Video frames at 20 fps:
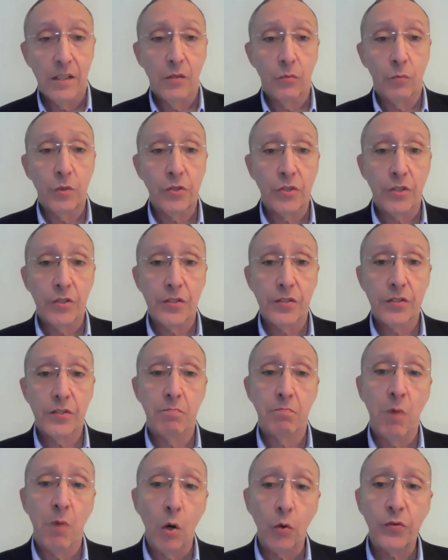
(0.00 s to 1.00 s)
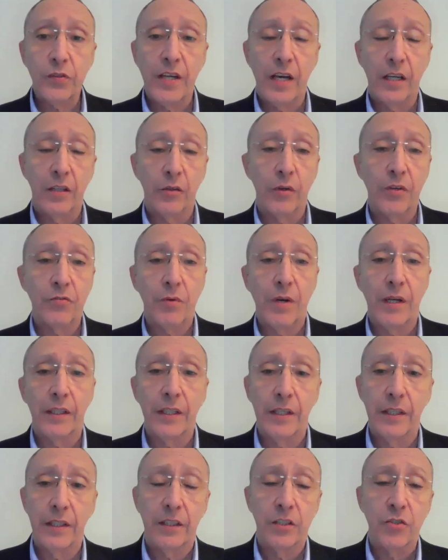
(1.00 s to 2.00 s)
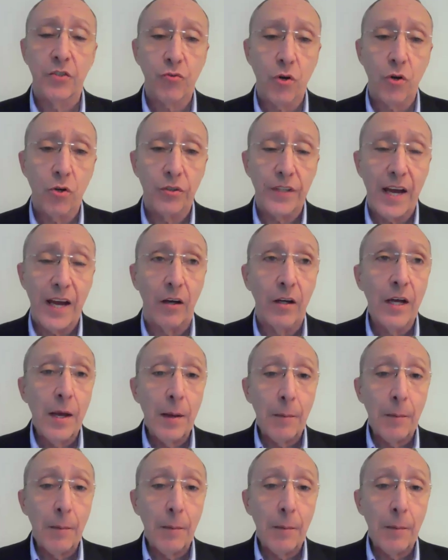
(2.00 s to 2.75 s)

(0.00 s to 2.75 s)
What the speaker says: which is mostly under Israeli control now.